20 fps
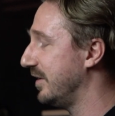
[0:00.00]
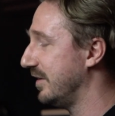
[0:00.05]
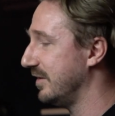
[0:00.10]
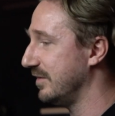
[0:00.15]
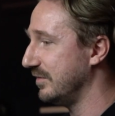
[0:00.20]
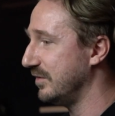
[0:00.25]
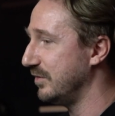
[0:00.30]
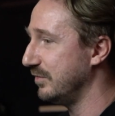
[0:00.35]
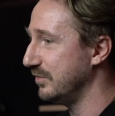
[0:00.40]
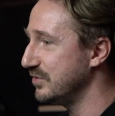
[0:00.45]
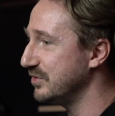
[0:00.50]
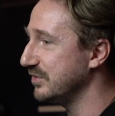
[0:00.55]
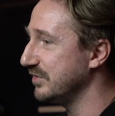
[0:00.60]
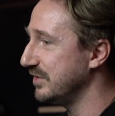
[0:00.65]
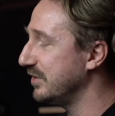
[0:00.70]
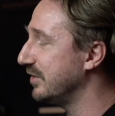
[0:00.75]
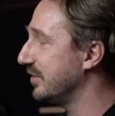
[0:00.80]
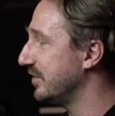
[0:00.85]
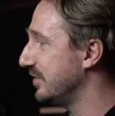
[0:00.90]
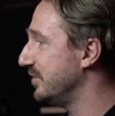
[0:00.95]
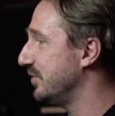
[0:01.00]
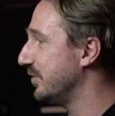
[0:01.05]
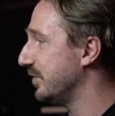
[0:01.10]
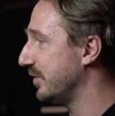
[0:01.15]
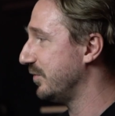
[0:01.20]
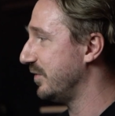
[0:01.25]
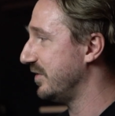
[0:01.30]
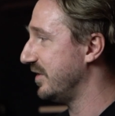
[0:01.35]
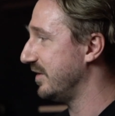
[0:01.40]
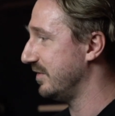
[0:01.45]
and usually you can do it
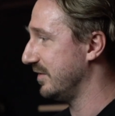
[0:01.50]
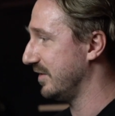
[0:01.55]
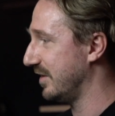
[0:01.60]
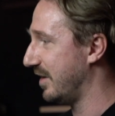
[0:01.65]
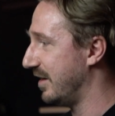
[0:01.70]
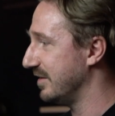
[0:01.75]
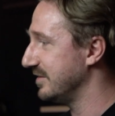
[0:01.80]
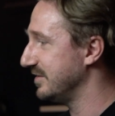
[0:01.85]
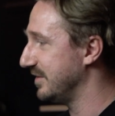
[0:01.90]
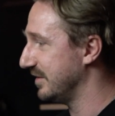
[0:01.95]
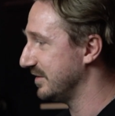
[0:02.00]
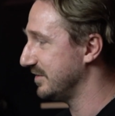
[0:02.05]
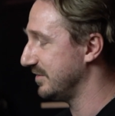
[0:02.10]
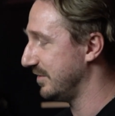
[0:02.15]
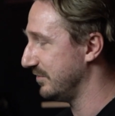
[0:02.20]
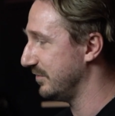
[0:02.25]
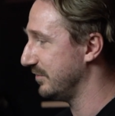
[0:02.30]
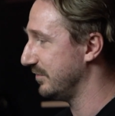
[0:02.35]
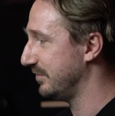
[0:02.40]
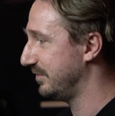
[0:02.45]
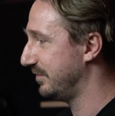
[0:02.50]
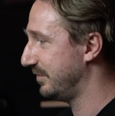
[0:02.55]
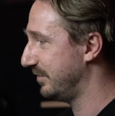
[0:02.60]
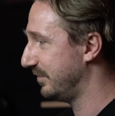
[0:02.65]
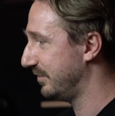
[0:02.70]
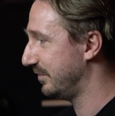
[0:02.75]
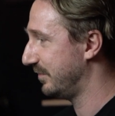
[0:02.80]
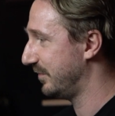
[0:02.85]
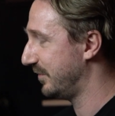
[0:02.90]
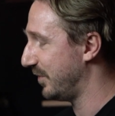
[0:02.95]
within the context of a
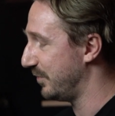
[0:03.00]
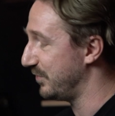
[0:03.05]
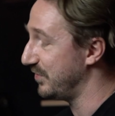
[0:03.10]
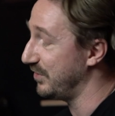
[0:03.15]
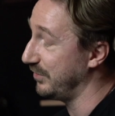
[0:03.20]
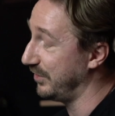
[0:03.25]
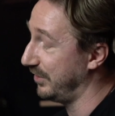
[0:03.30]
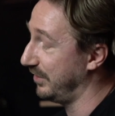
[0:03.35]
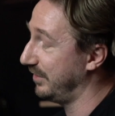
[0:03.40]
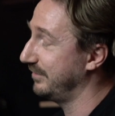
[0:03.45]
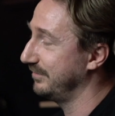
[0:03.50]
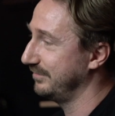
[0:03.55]
computer.